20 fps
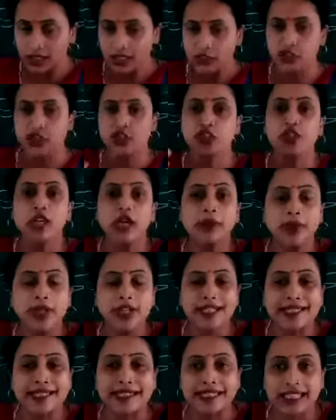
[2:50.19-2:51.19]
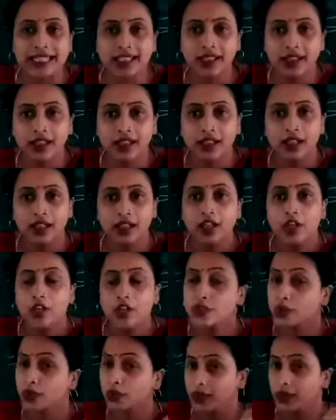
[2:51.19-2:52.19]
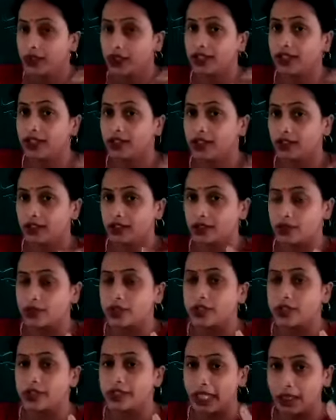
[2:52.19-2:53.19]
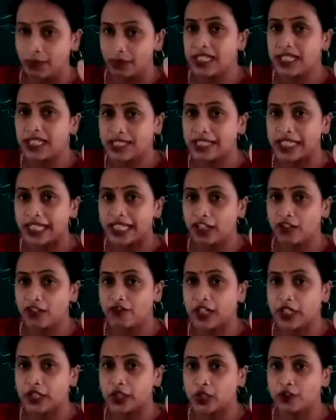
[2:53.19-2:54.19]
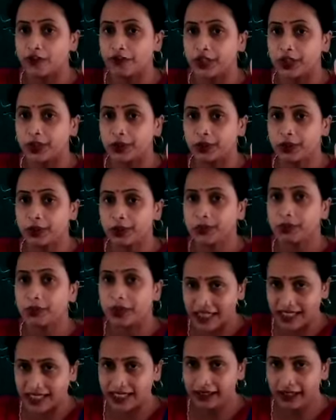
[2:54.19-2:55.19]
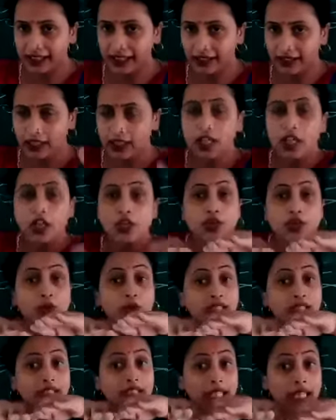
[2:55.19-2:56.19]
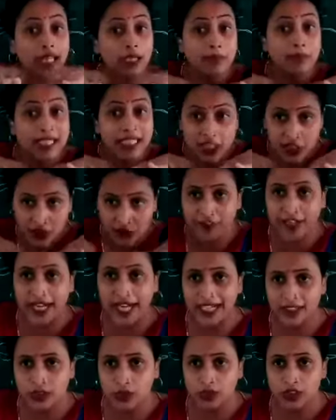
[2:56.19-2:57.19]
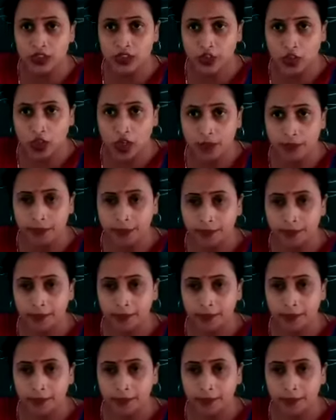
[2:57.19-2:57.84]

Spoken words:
Just now you are sitting. So table is there in front of you, isn't it? So the table is flat on the top.